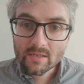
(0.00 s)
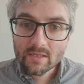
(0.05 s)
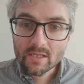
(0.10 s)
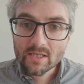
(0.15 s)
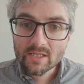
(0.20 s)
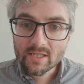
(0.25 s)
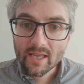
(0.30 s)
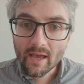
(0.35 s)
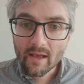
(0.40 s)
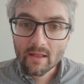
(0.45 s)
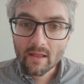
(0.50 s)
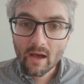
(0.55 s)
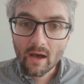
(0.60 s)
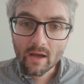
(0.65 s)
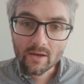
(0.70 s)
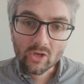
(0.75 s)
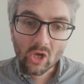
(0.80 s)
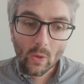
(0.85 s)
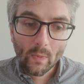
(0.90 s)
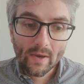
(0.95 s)
to sell
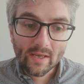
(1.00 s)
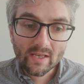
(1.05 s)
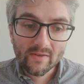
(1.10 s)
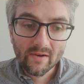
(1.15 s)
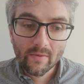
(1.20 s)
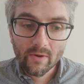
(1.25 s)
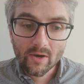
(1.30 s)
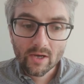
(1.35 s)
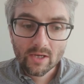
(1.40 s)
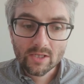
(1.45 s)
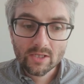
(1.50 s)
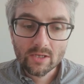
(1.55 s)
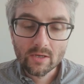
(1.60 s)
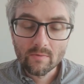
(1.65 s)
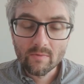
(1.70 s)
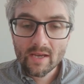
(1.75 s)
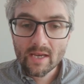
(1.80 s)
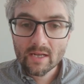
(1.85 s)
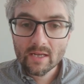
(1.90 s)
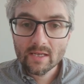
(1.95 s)
hard copies of our books to
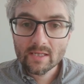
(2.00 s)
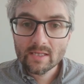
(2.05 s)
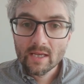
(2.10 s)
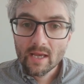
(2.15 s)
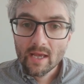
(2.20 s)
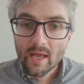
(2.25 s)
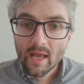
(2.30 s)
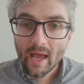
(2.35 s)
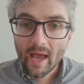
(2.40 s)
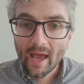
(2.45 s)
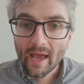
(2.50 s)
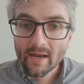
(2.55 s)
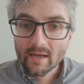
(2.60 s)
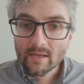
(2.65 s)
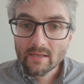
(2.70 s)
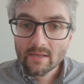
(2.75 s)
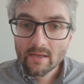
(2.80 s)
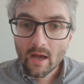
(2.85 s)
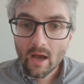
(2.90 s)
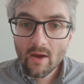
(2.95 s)
readers, and
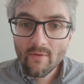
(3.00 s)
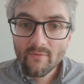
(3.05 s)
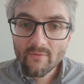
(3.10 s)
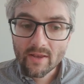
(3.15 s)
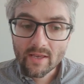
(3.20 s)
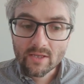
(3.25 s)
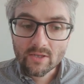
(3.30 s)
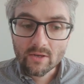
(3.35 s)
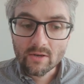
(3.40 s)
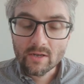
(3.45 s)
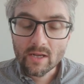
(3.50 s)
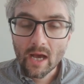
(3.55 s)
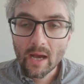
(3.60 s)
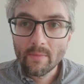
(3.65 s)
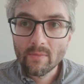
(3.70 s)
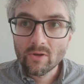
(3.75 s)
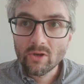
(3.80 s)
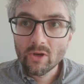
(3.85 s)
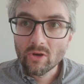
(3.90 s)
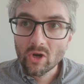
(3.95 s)
hopefully soon
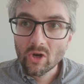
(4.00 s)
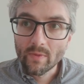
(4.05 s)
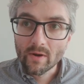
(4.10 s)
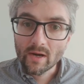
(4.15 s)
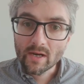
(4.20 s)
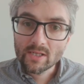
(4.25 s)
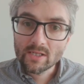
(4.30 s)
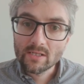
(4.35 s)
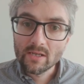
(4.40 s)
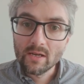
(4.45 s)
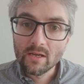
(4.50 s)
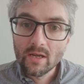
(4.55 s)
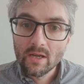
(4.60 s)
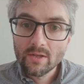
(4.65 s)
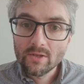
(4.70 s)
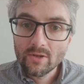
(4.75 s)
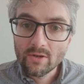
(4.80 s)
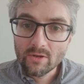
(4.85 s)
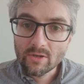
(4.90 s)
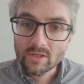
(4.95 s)
Google Books to
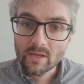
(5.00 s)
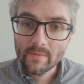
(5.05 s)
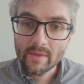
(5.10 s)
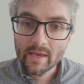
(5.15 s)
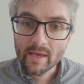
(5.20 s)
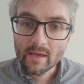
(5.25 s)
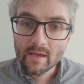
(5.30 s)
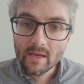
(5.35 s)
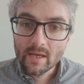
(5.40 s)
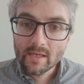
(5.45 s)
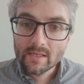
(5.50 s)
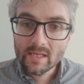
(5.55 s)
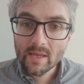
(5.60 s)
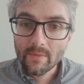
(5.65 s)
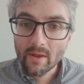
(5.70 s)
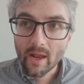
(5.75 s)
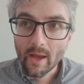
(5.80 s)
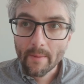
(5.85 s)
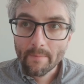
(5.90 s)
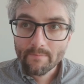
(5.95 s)
do something
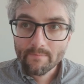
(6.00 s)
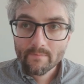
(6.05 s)
similar.